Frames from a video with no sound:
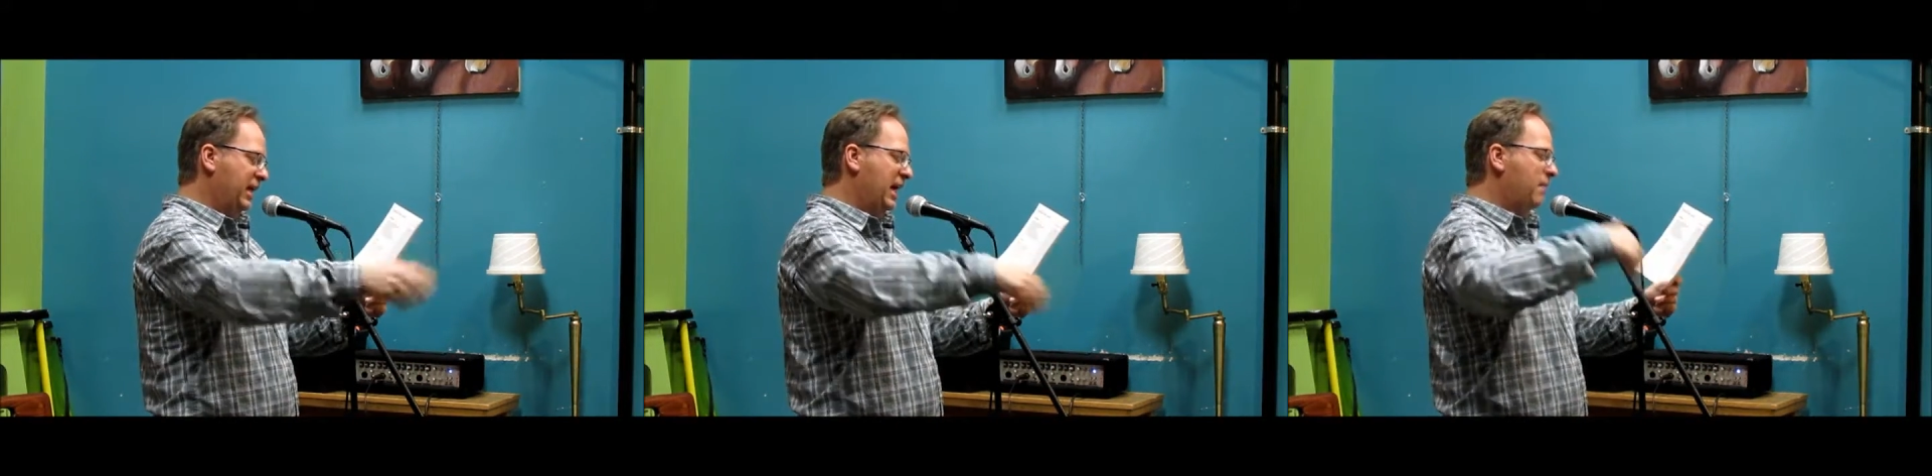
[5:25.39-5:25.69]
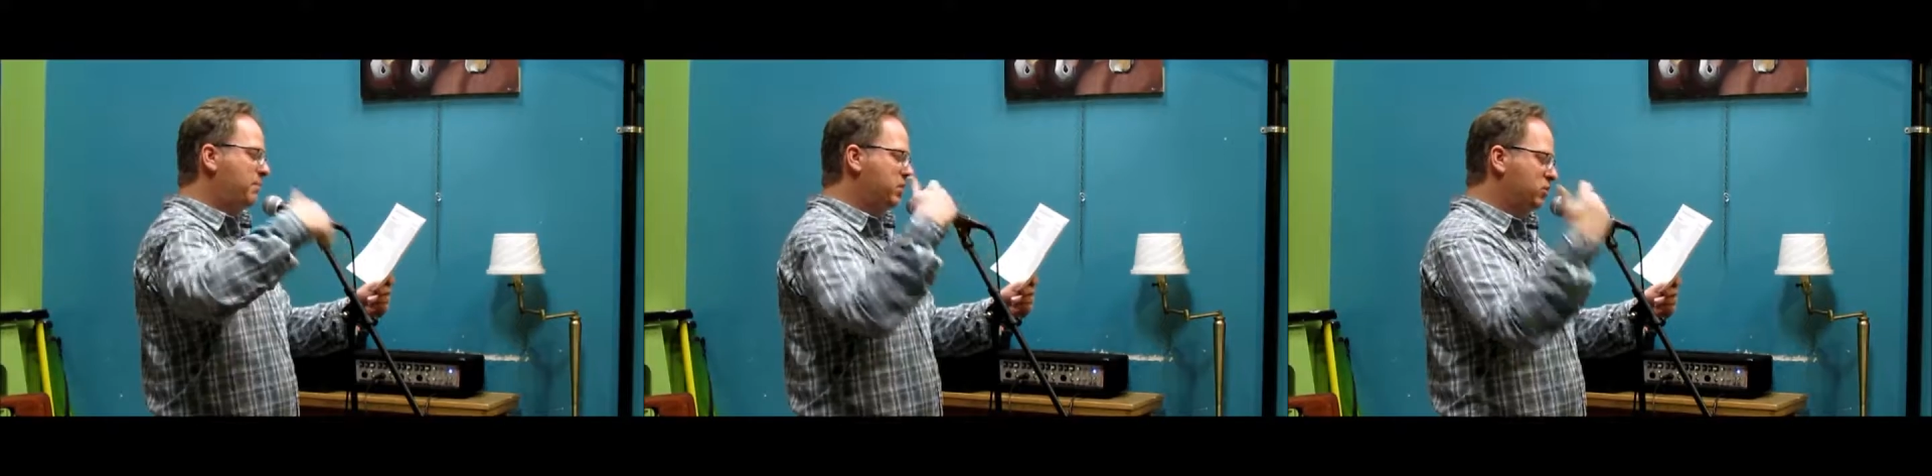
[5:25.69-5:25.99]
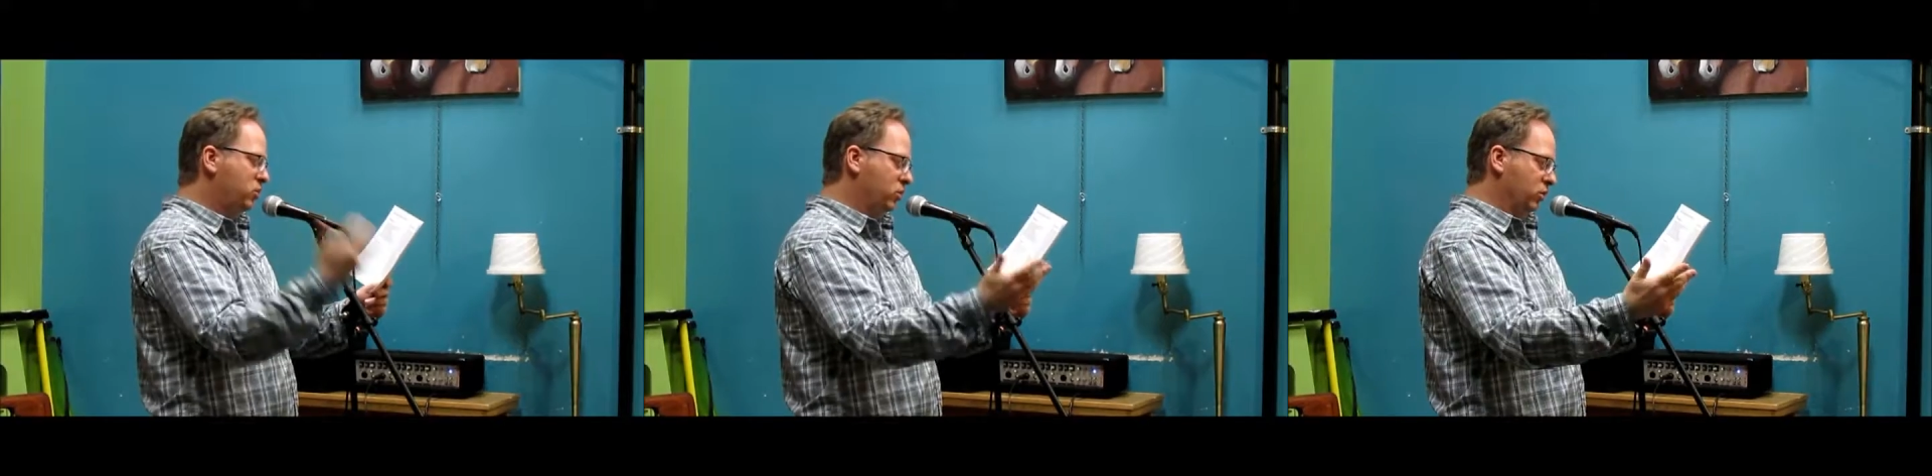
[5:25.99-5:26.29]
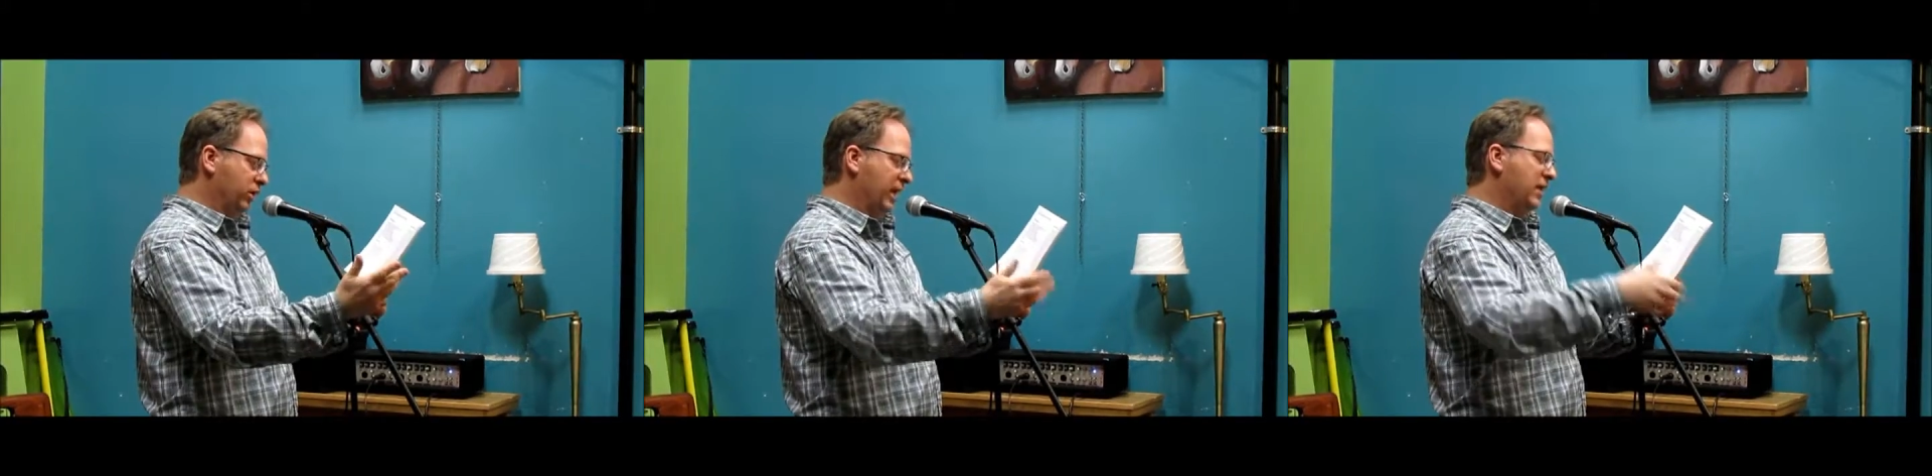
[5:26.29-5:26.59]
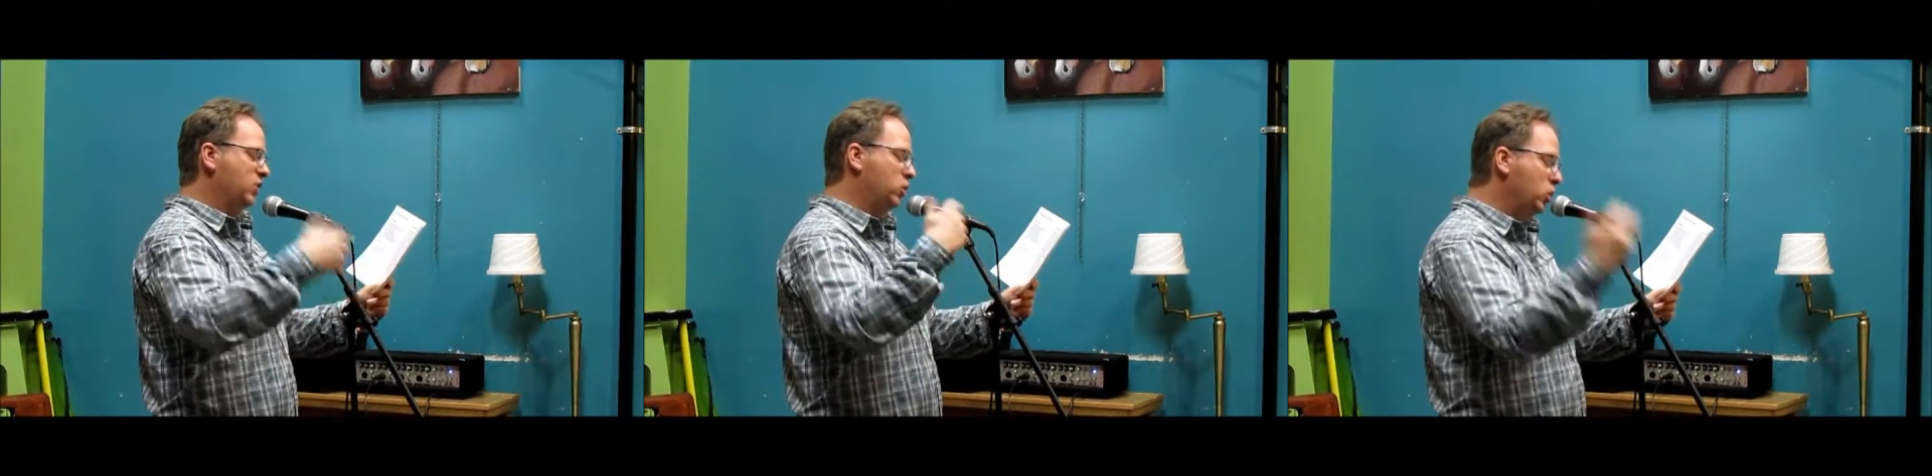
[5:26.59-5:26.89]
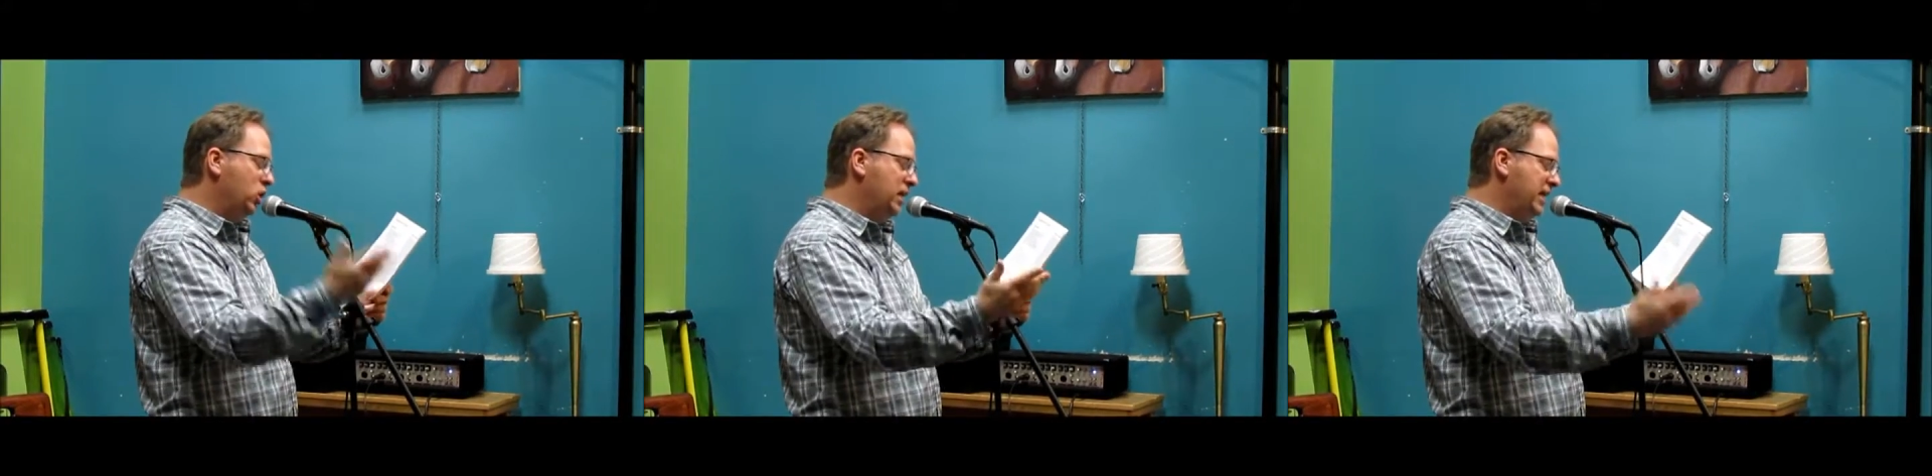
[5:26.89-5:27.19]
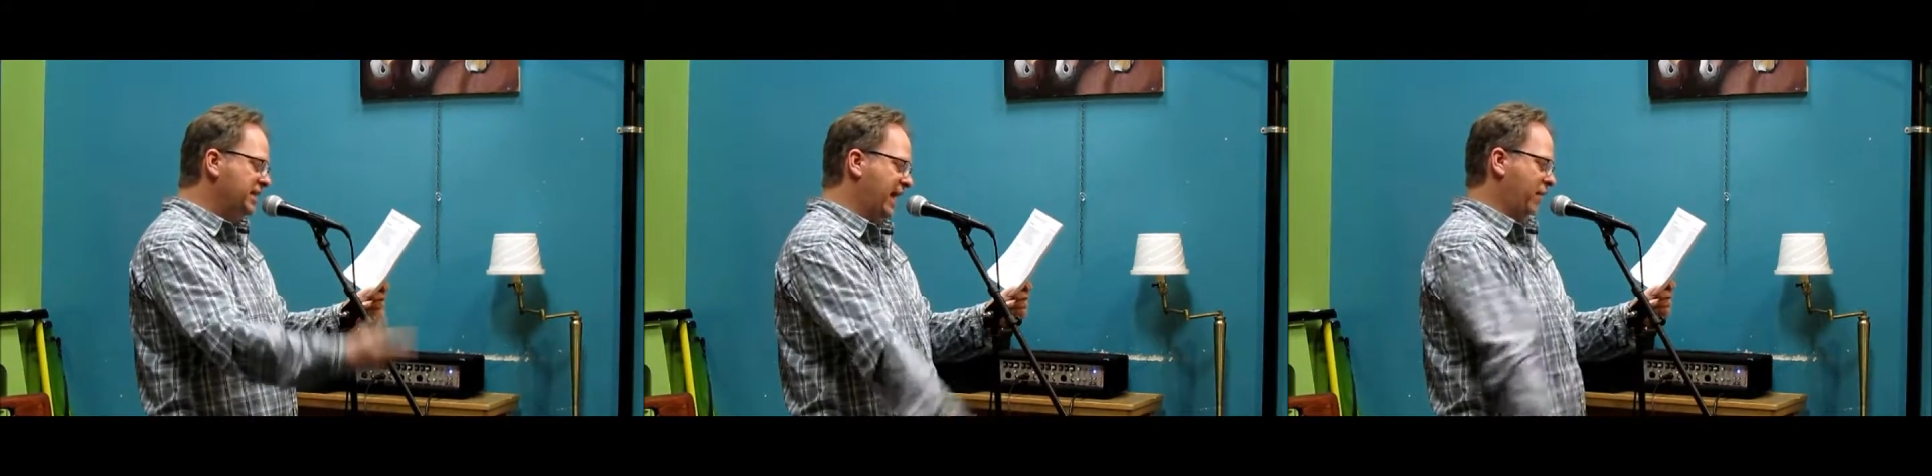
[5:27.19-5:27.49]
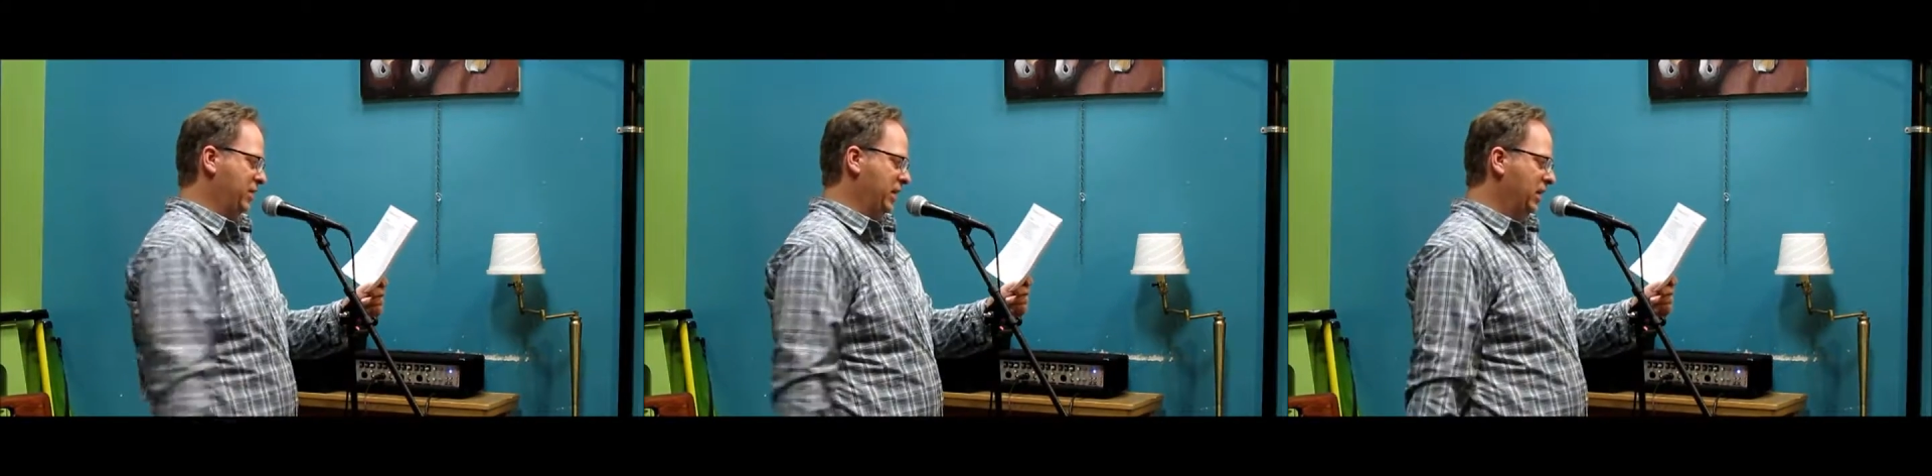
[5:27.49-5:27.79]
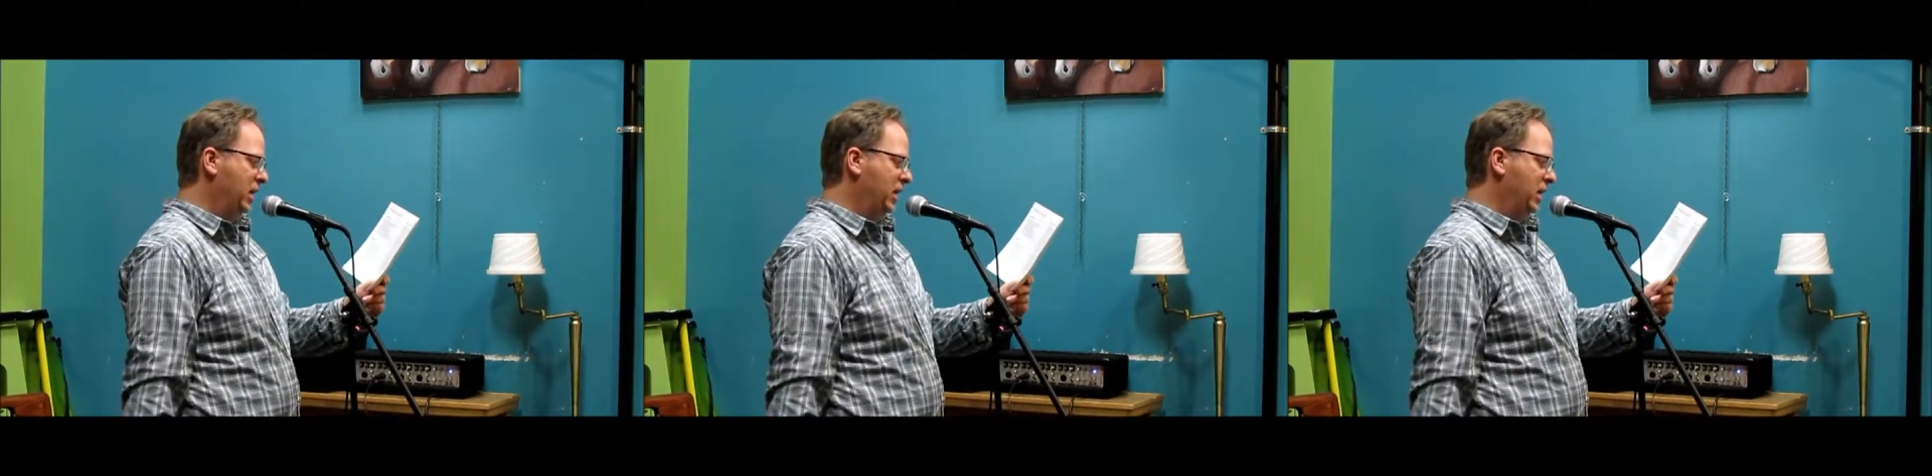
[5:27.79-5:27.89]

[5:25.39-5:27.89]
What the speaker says: Happy is good, and good is happy.